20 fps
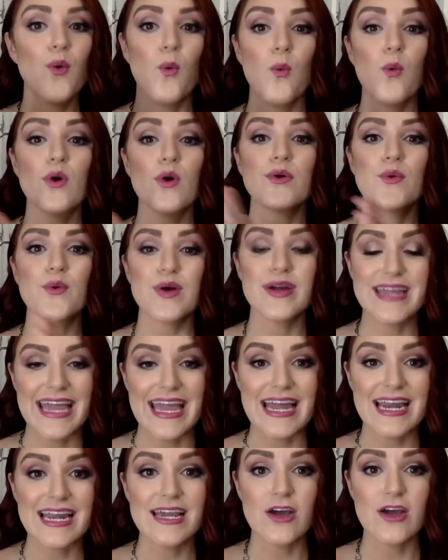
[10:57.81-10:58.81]
or
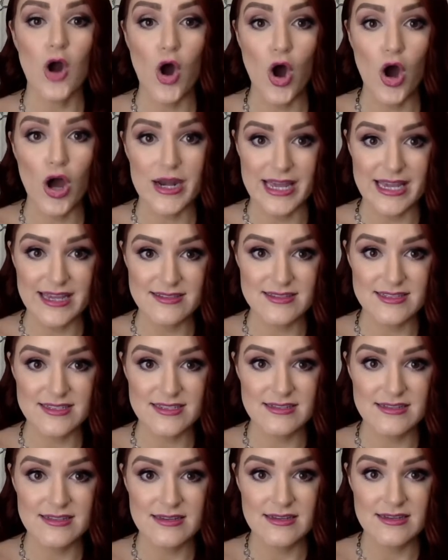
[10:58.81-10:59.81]
organic on
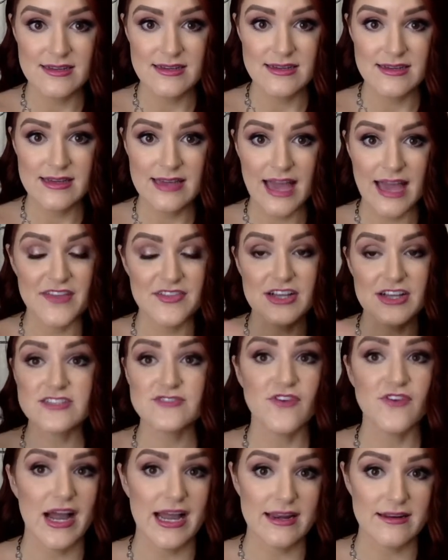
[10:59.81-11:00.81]
it, and that's
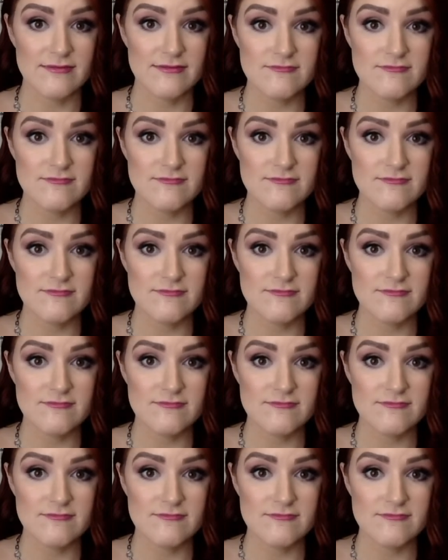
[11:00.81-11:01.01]
fine.